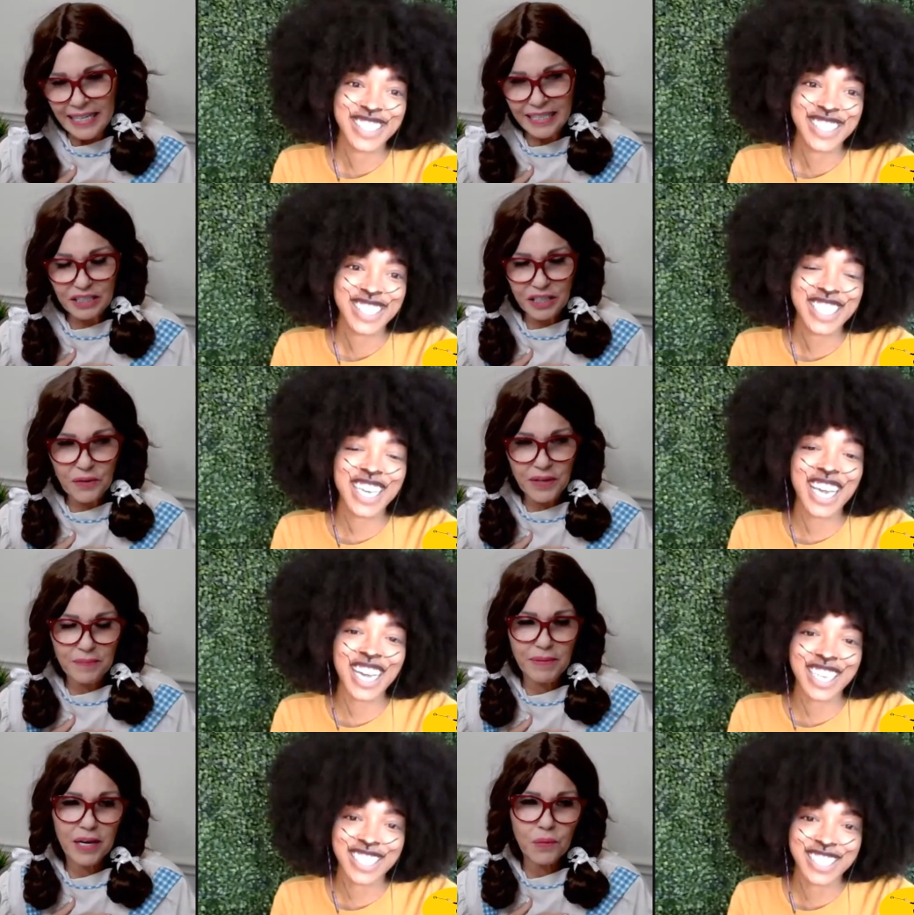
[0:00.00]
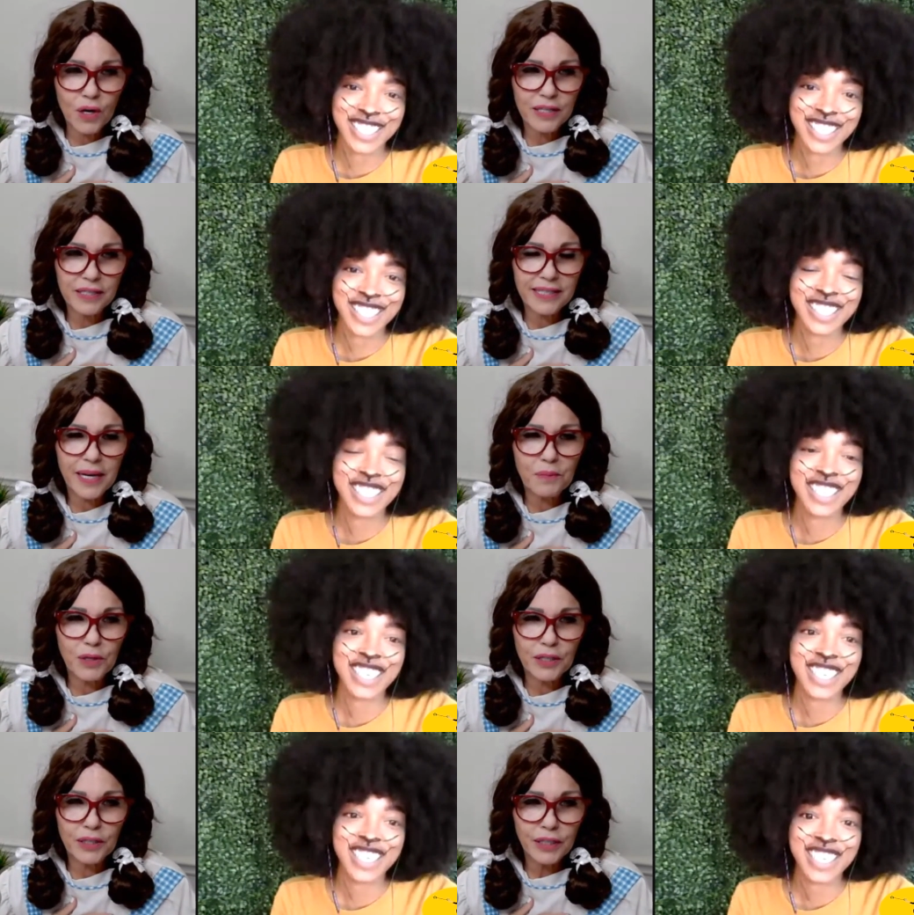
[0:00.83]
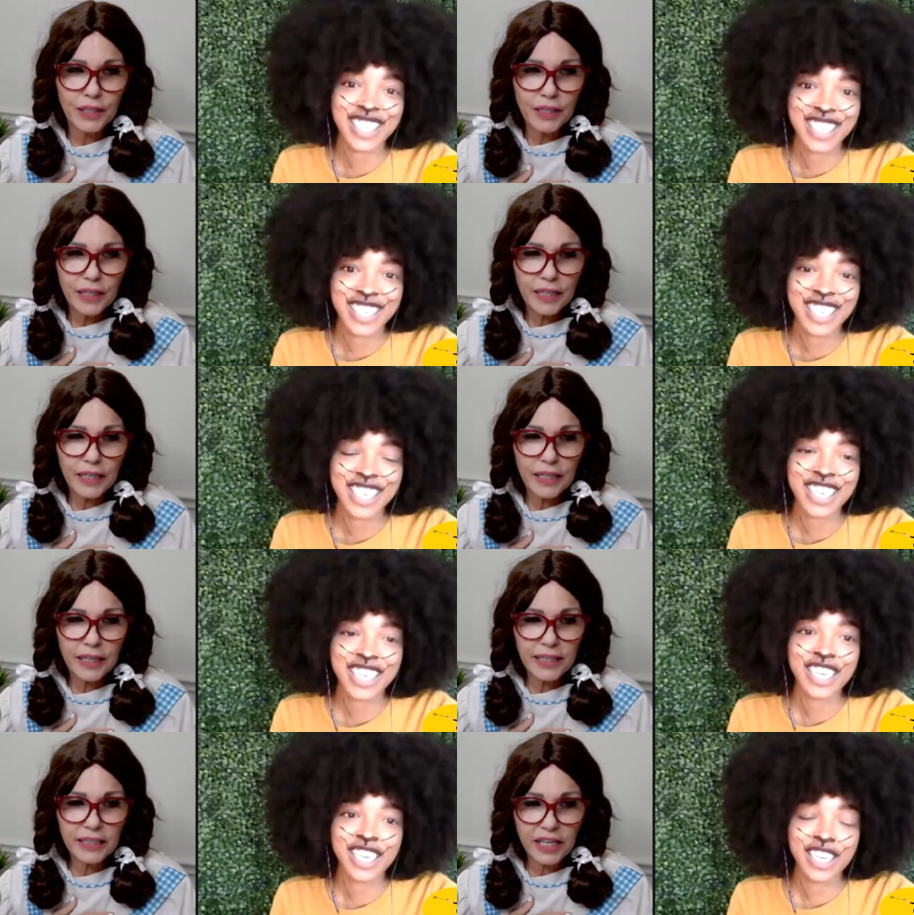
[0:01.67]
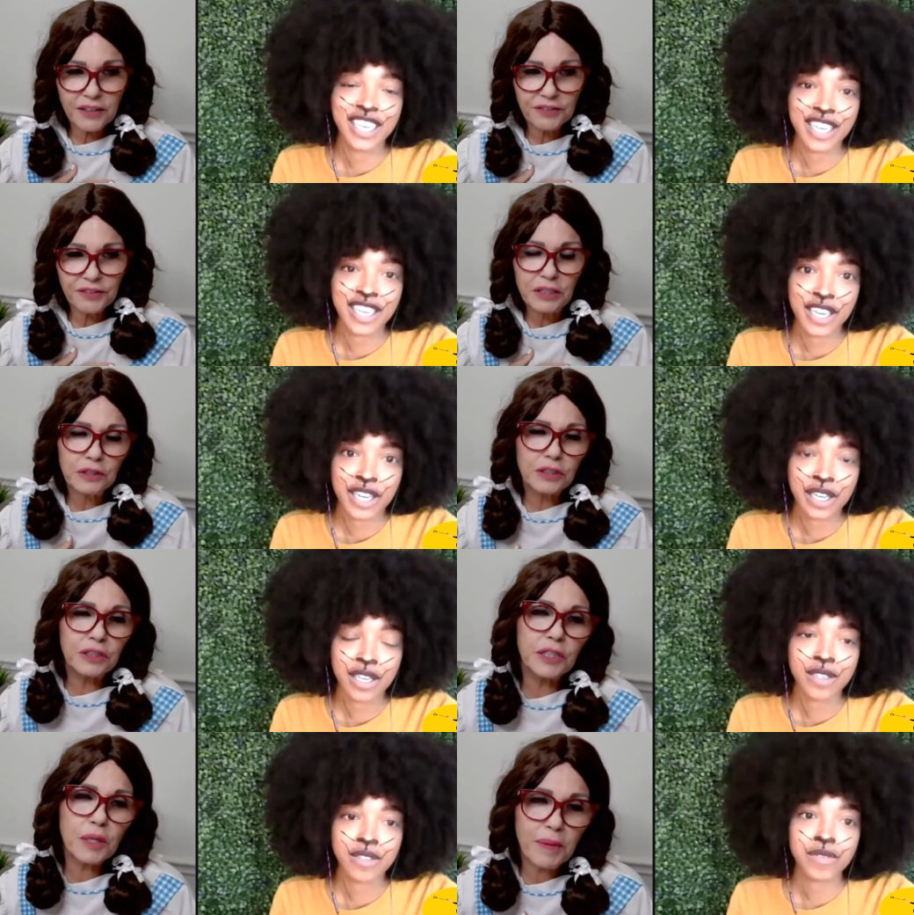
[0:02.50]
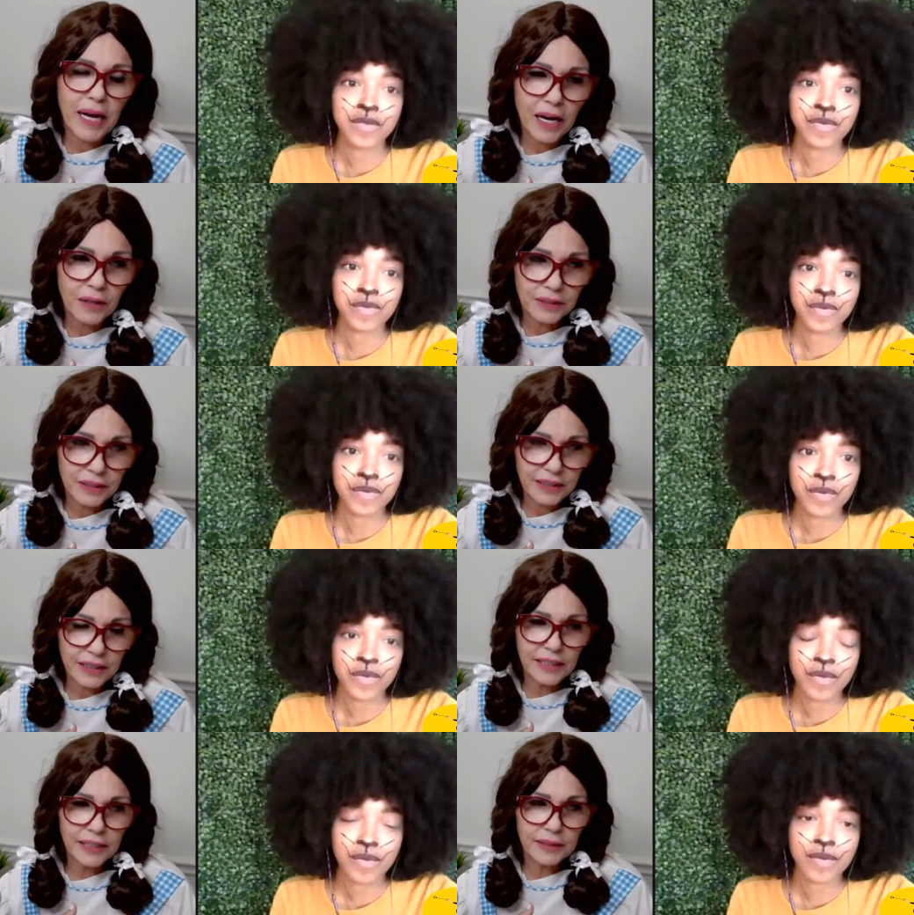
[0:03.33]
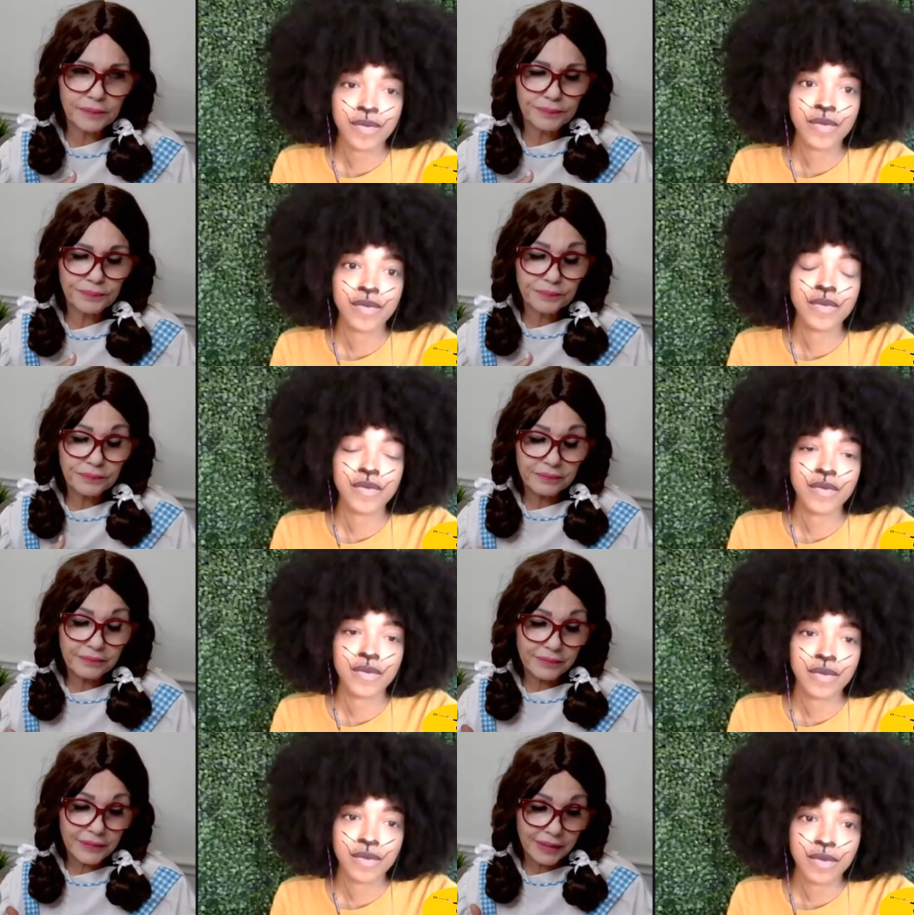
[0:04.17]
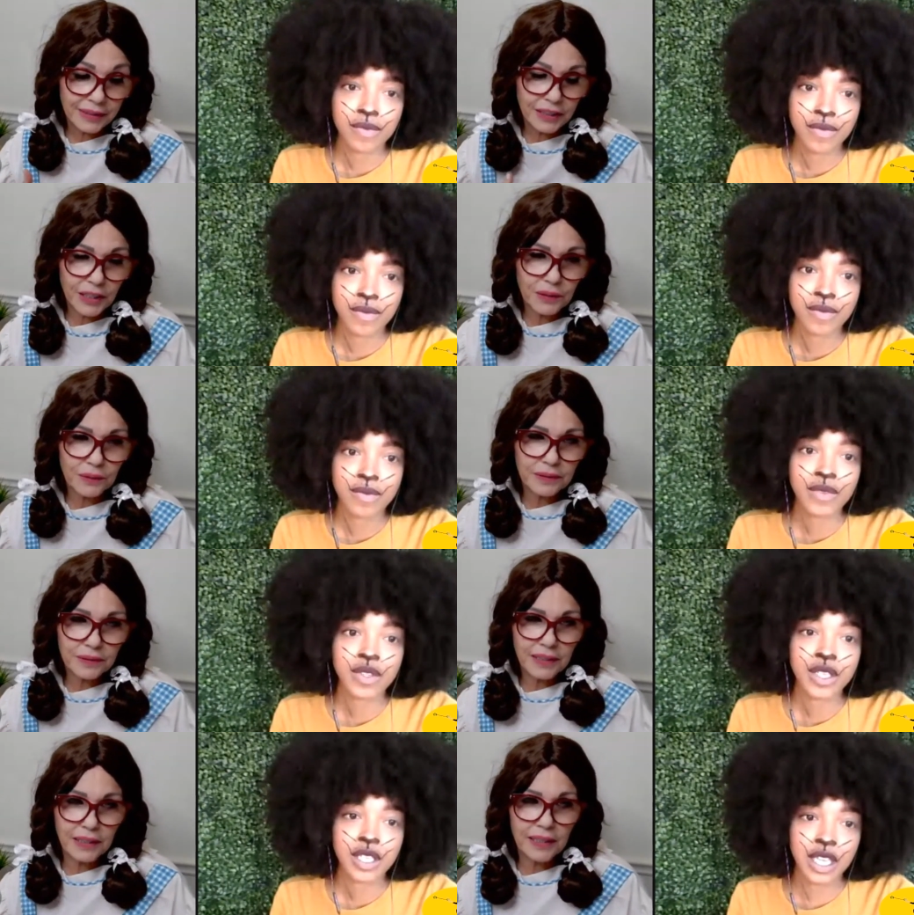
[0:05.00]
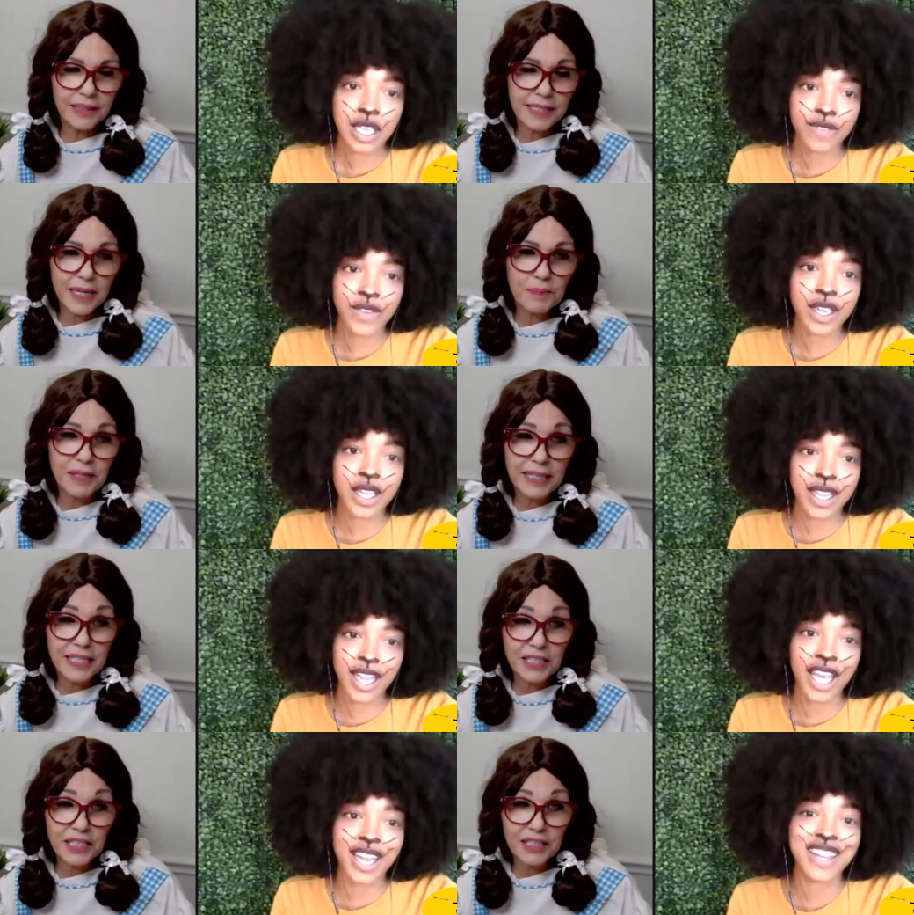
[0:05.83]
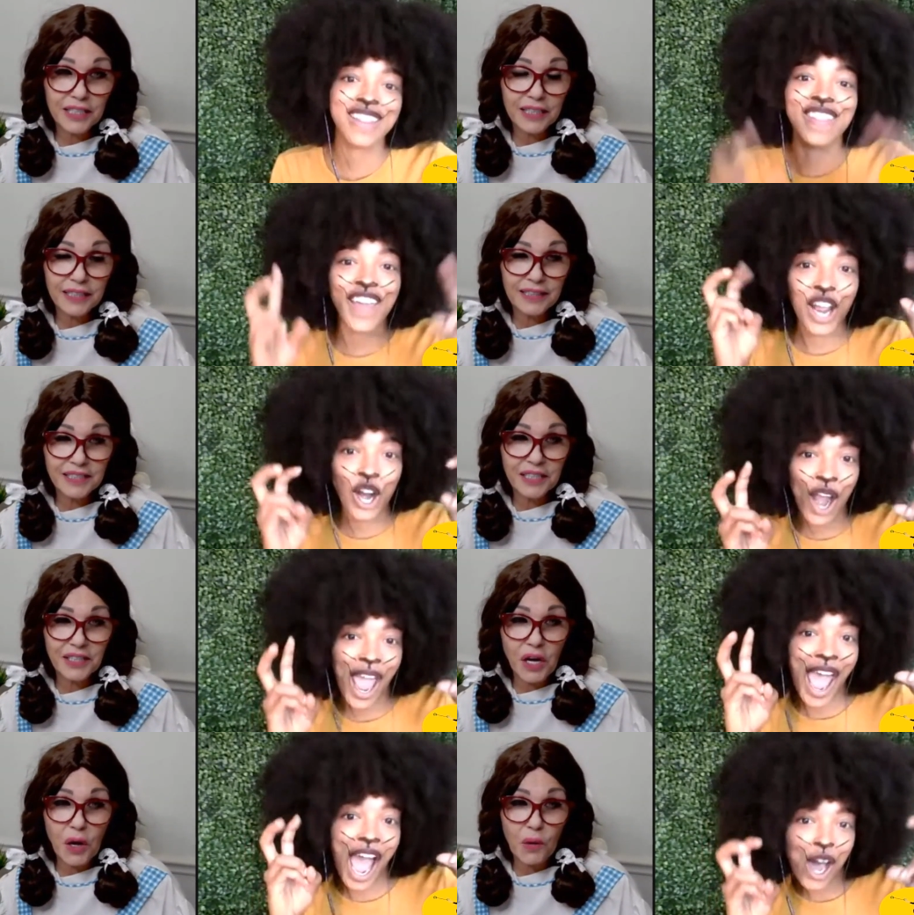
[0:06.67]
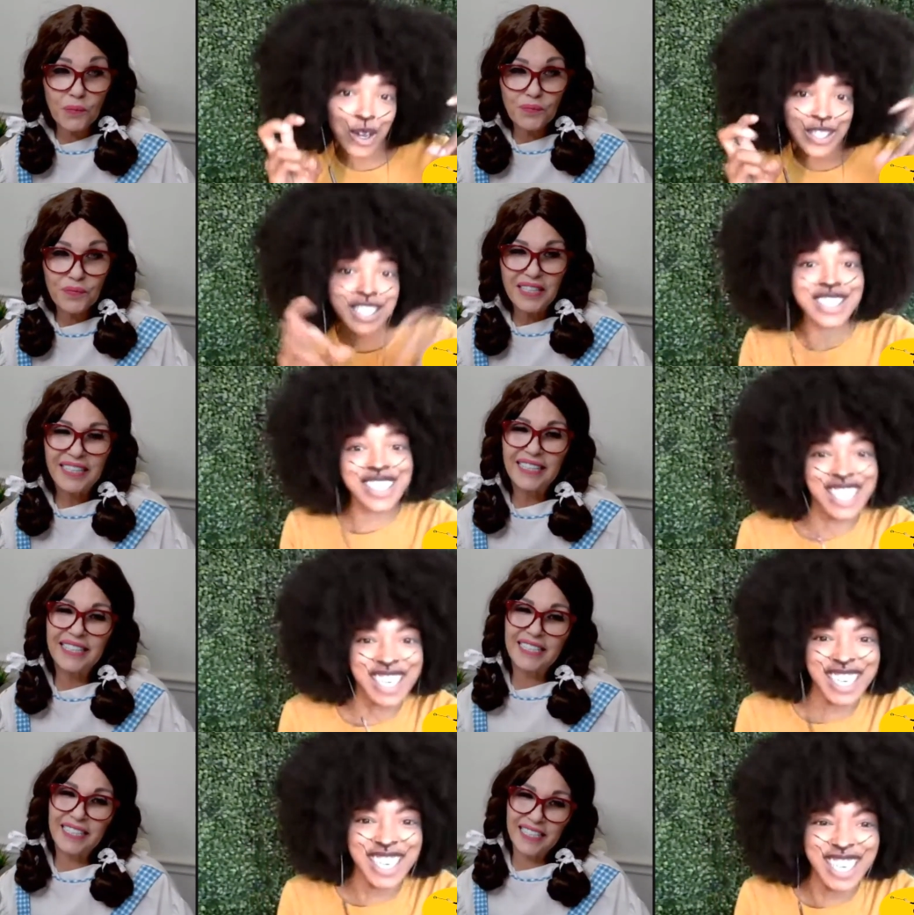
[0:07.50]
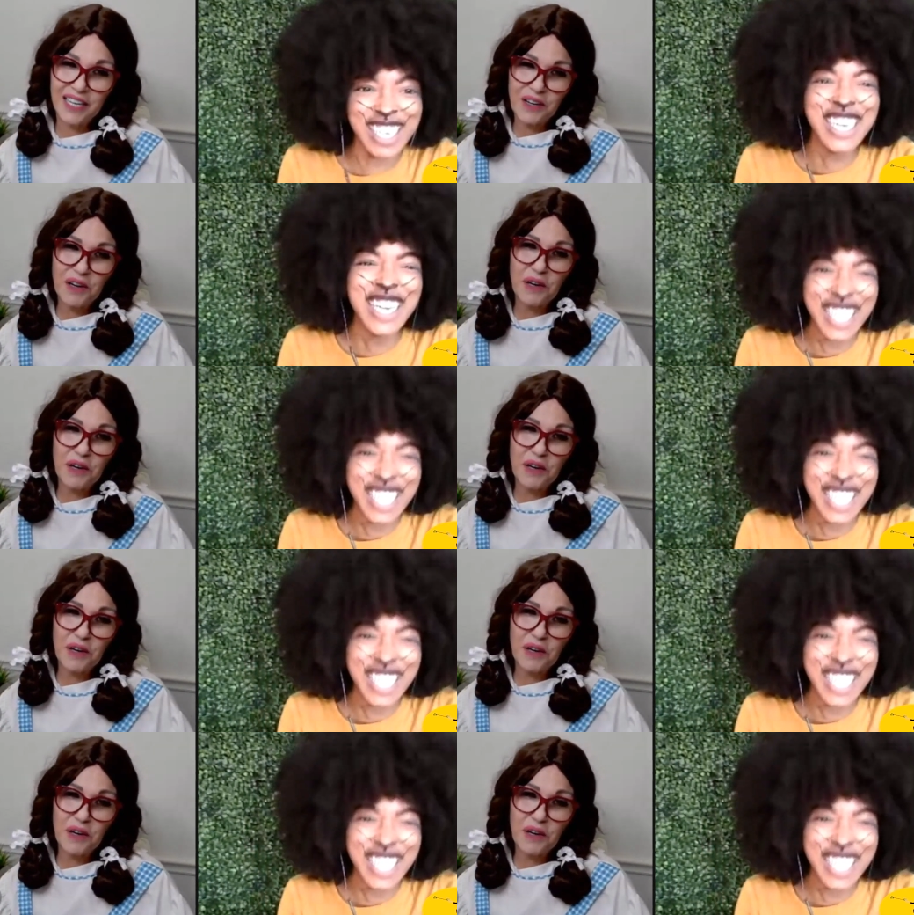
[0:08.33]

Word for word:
Speaker 1: And so yeah. they may want someone uh, that they feel good about, um, you know,
Speaker 2: uh, stepping into in the, their house, into their